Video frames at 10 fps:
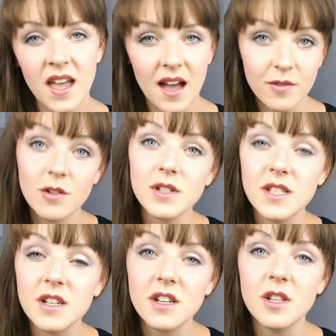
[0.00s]
Of course,
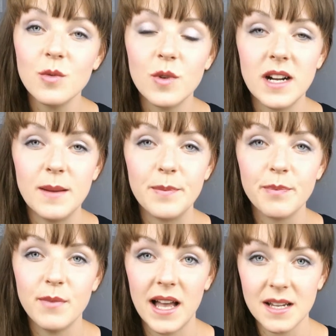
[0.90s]
you could wear
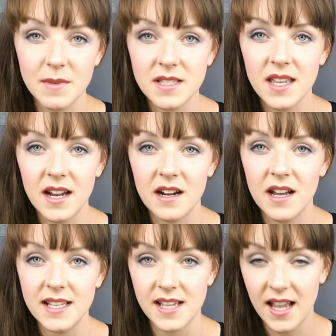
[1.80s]
black mascara,
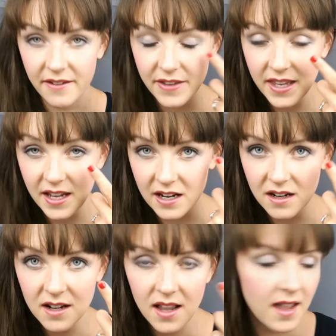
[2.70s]
as I have here.